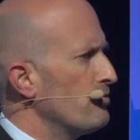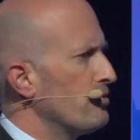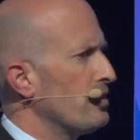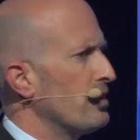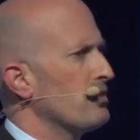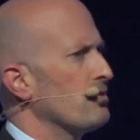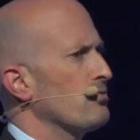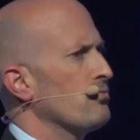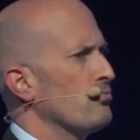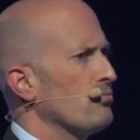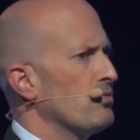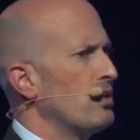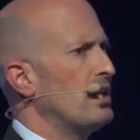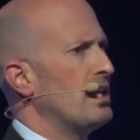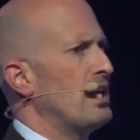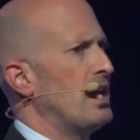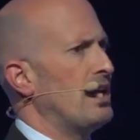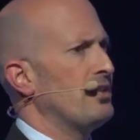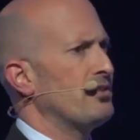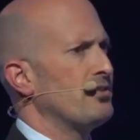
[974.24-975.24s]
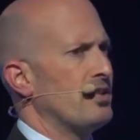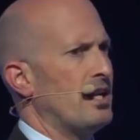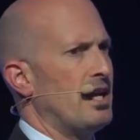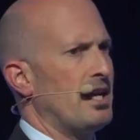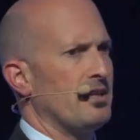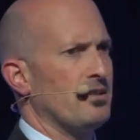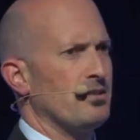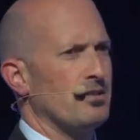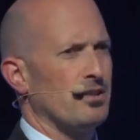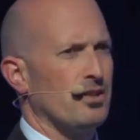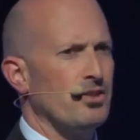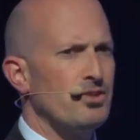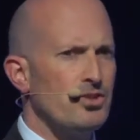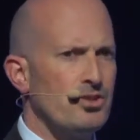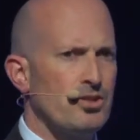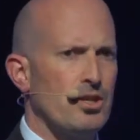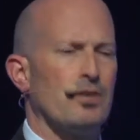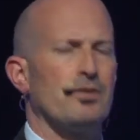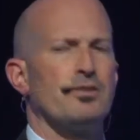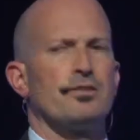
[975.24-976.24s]
things really are starting to
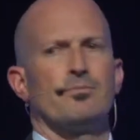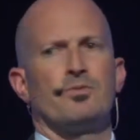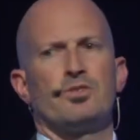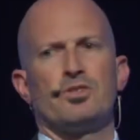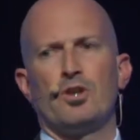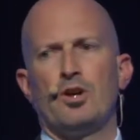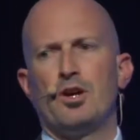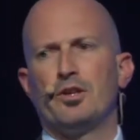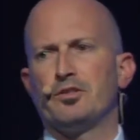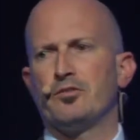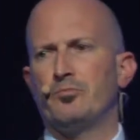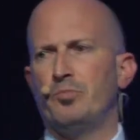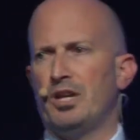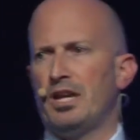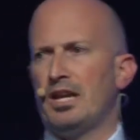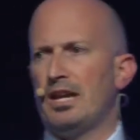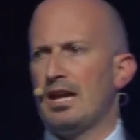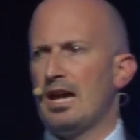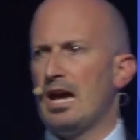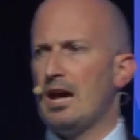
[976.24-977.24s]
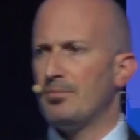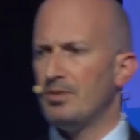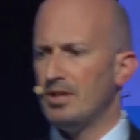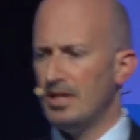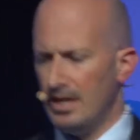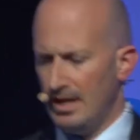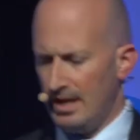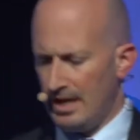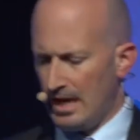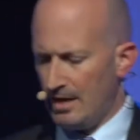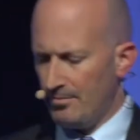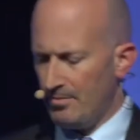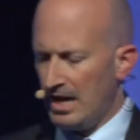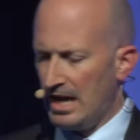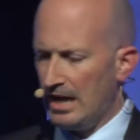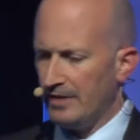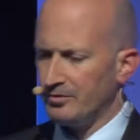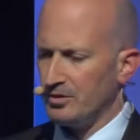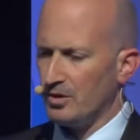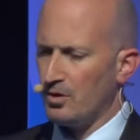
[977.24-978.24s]
show some signs of picking up
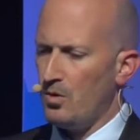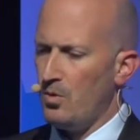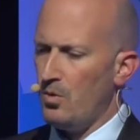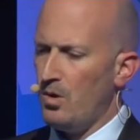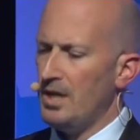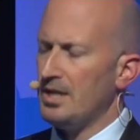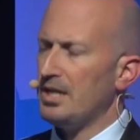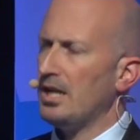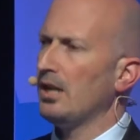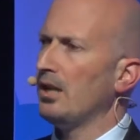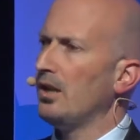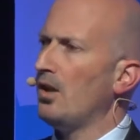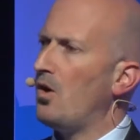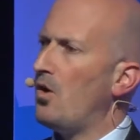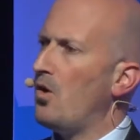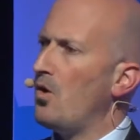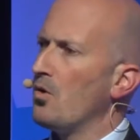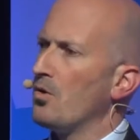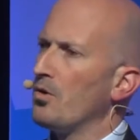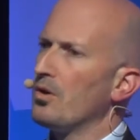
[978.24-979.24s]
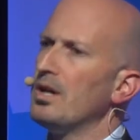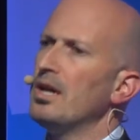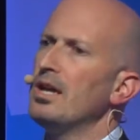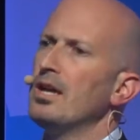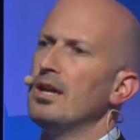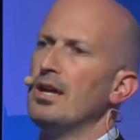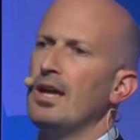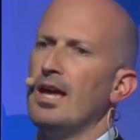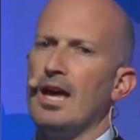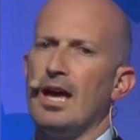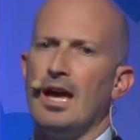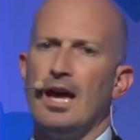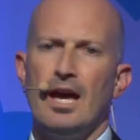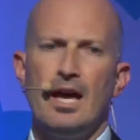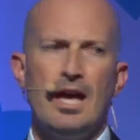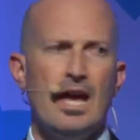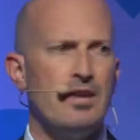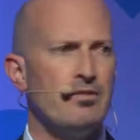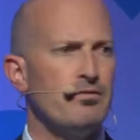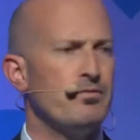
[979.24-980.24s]
after quite a long
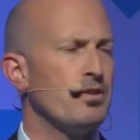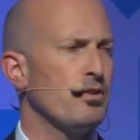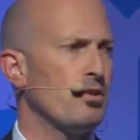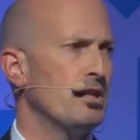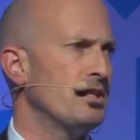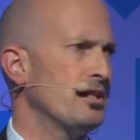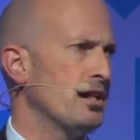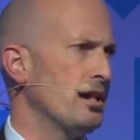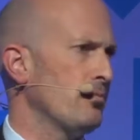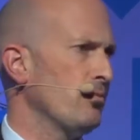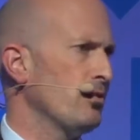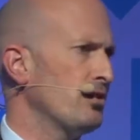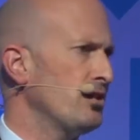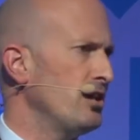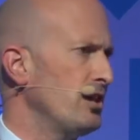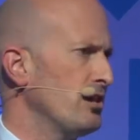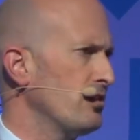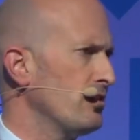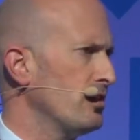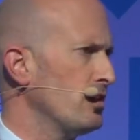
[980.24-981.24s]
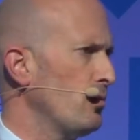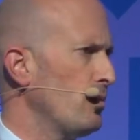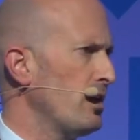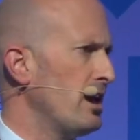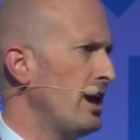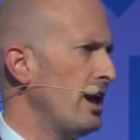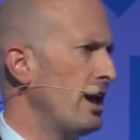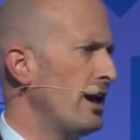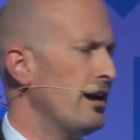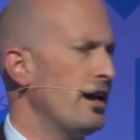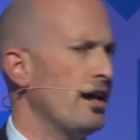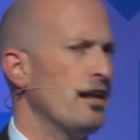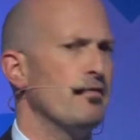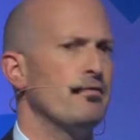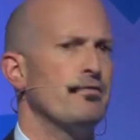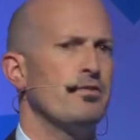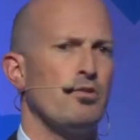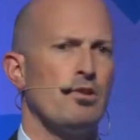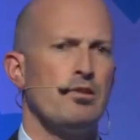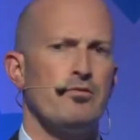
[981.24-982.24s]
and very deep recession that we had, and a
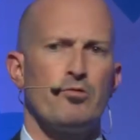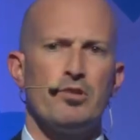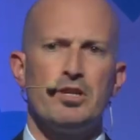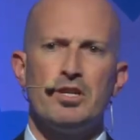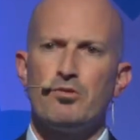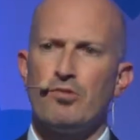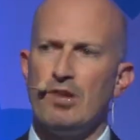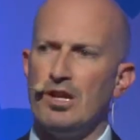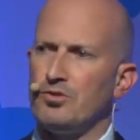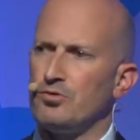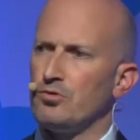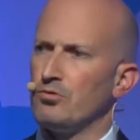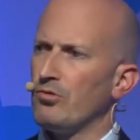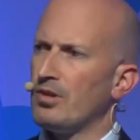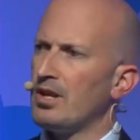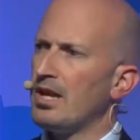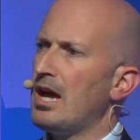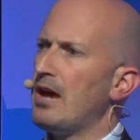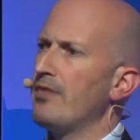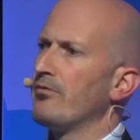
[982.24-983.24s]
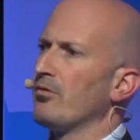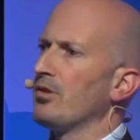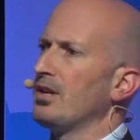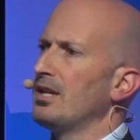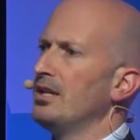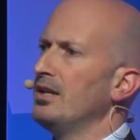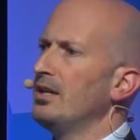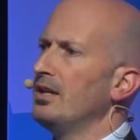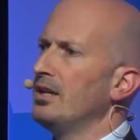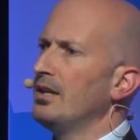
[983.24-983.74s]
very, very gradual recovery